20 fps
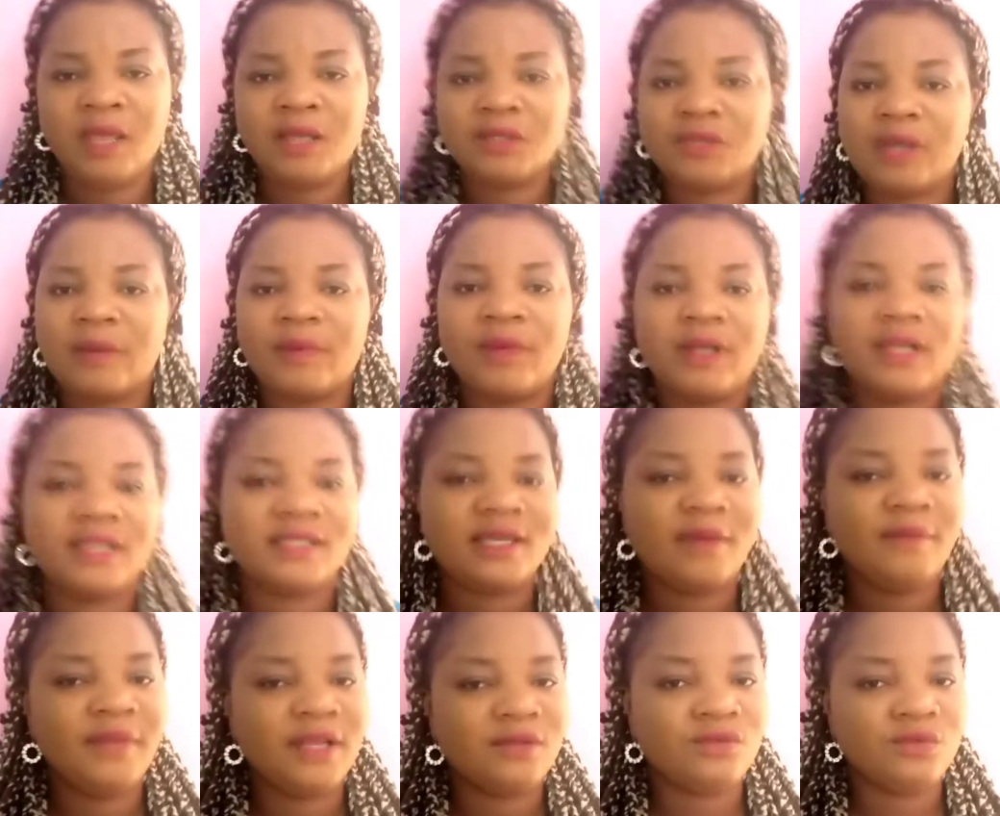So I'm not the
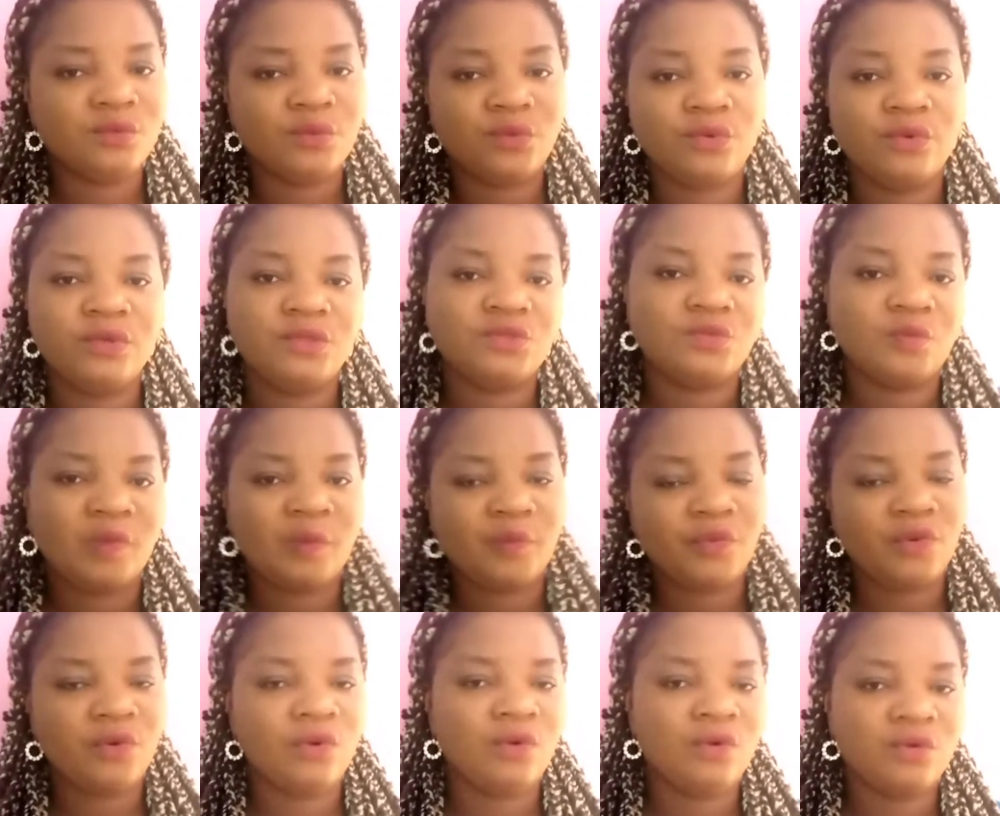type that will be going to
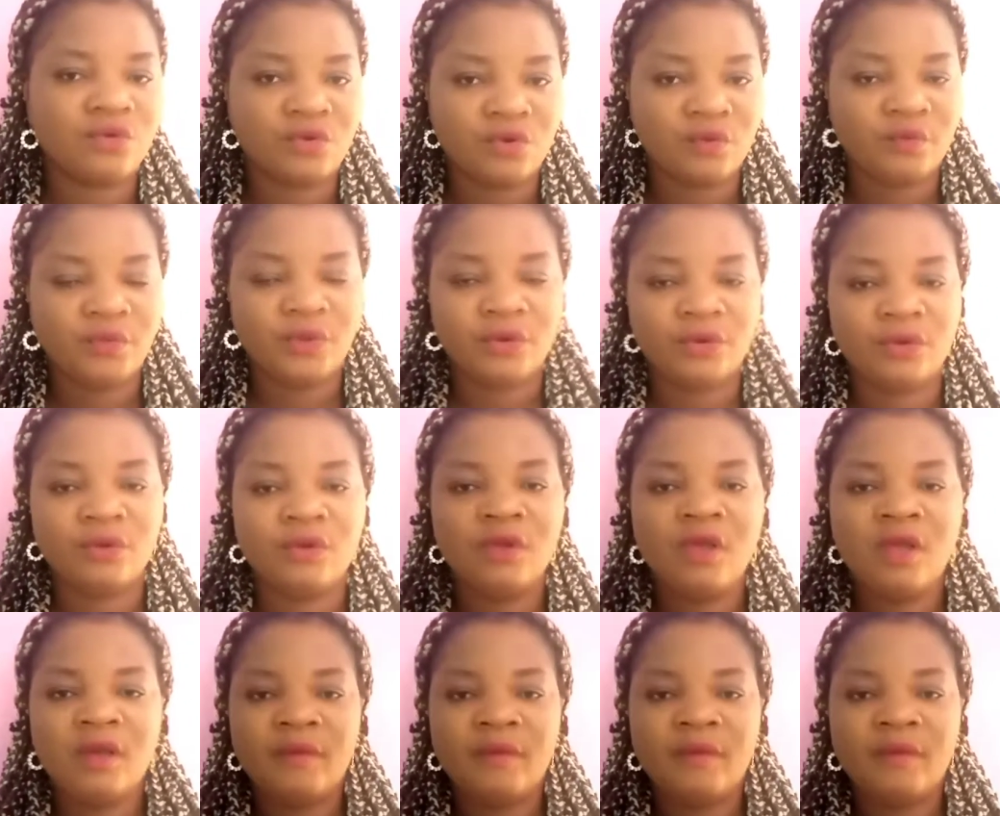people's room, you know.